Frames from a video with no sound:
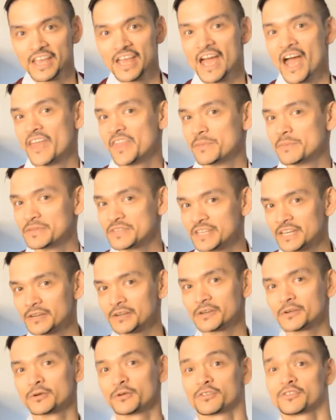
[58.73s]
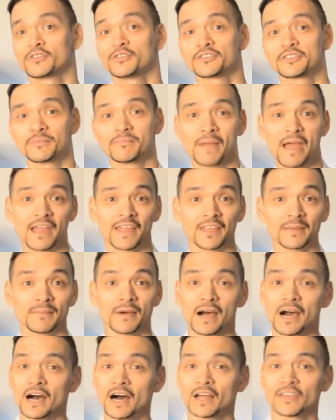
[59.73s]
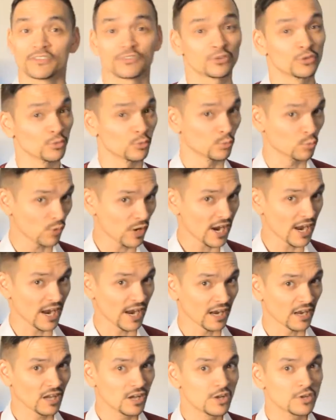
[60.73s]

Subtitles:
and the materials used to make them aren't too rare.